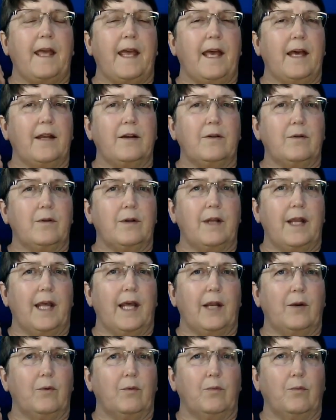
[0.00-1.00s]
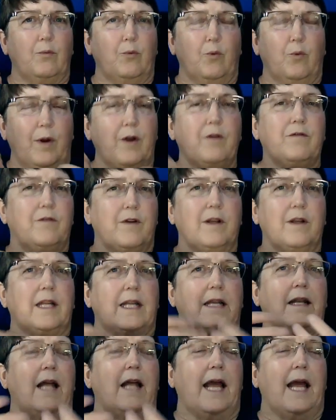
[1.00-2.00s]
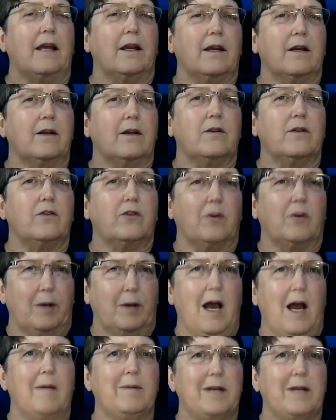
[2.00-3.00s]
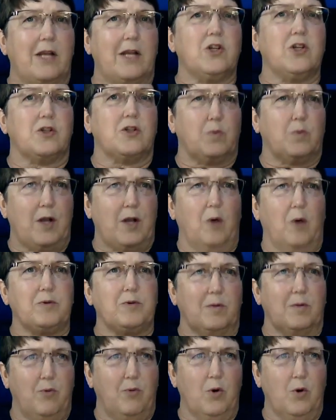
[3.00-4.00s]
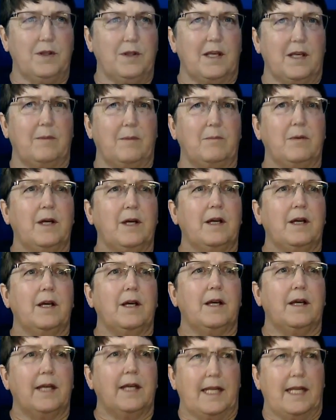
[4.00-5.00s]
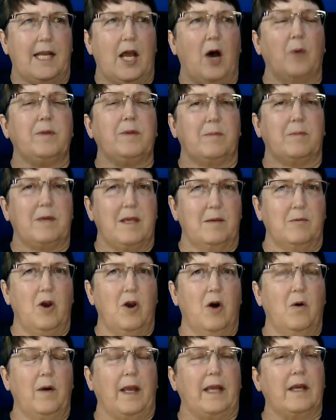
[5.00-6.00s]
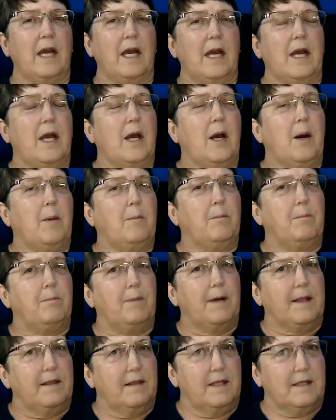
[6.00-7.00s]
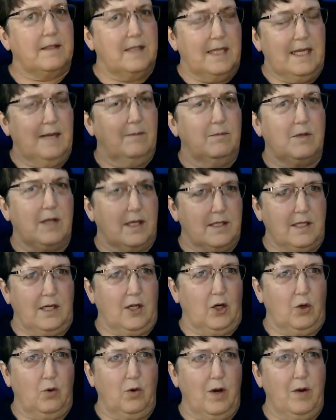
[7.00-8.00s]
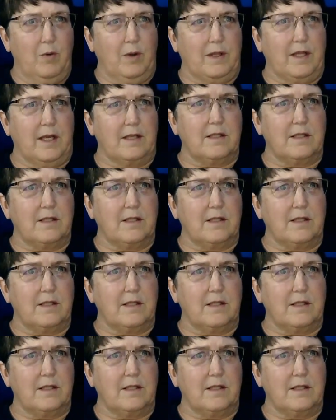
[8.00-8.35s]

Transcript: And we're feeling like some accommodations would help support them and help them keep going, but the team doesn't agree with